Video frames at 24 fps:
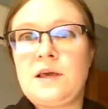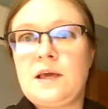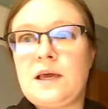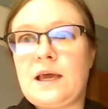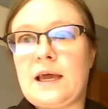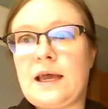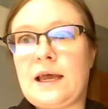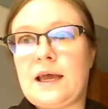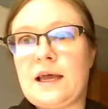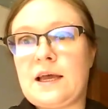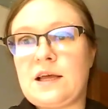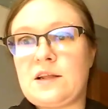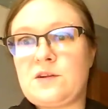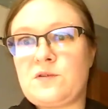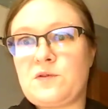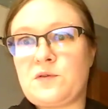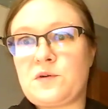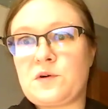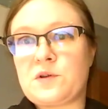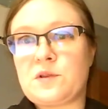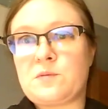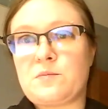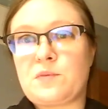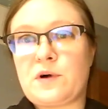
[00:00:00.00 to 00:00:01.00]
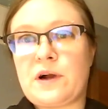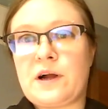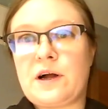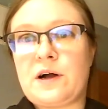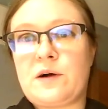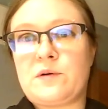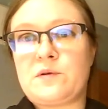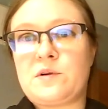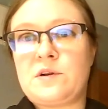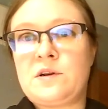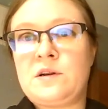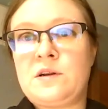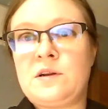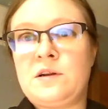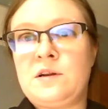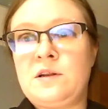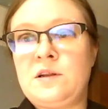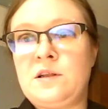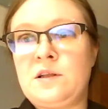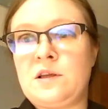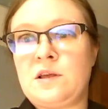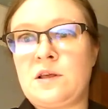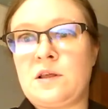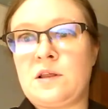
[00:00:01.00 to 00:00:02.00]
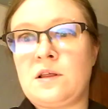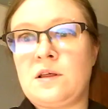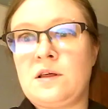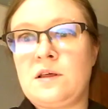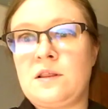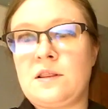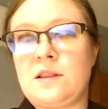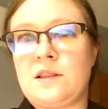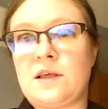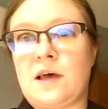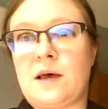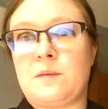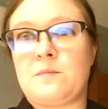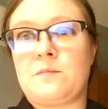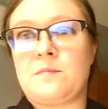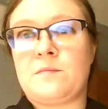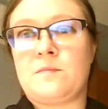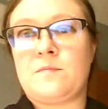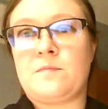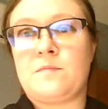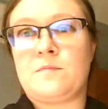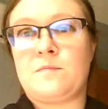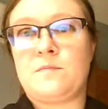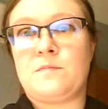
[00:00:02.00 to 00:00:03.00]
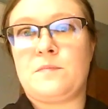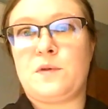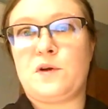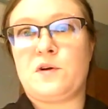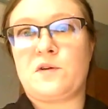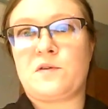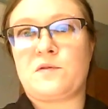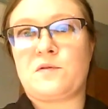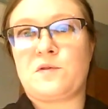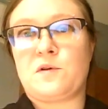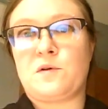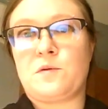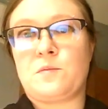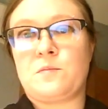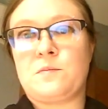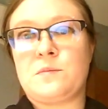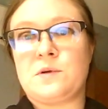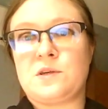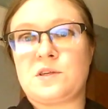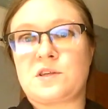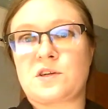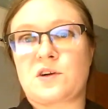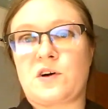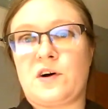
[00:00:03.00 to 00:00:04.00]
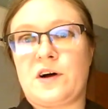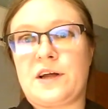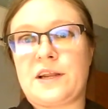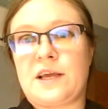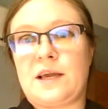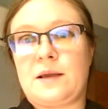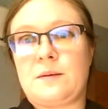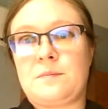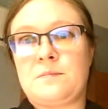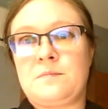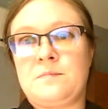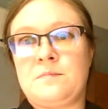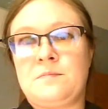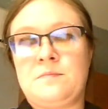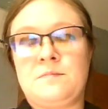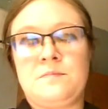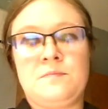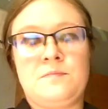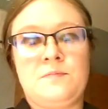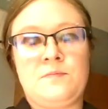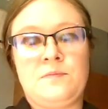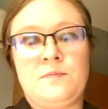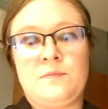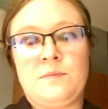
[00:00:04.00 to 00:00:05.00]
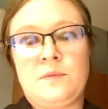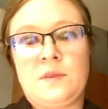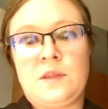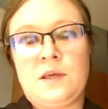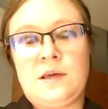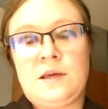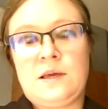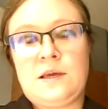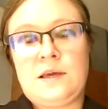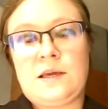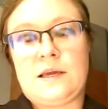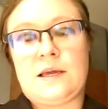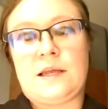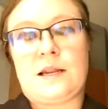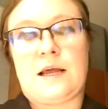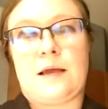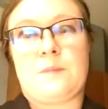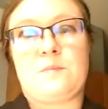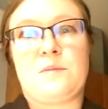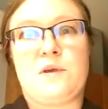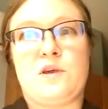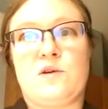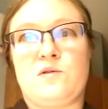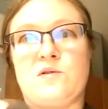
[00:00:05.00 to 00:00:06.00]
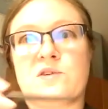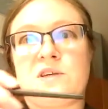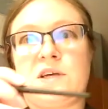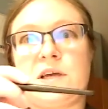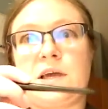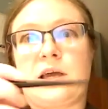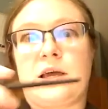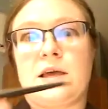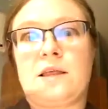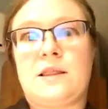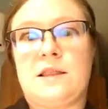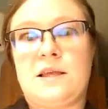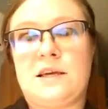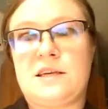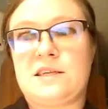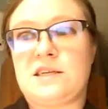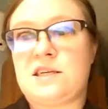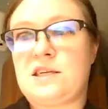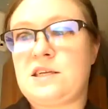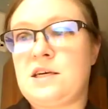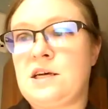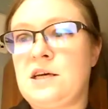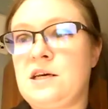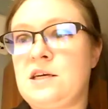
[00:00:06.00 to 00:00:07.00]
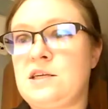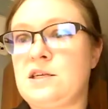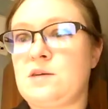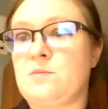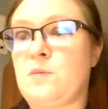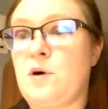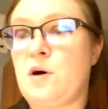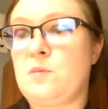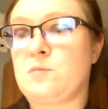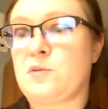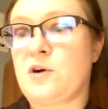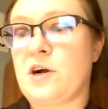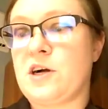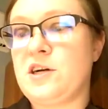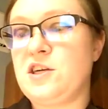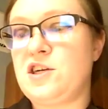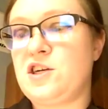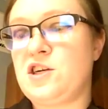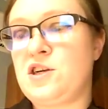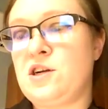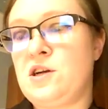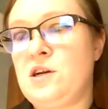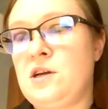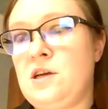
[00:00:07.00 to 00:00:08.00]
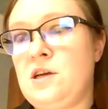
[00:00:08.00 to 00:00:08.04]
And for the brown, that beautiful biscotti. And I'm using this small brush.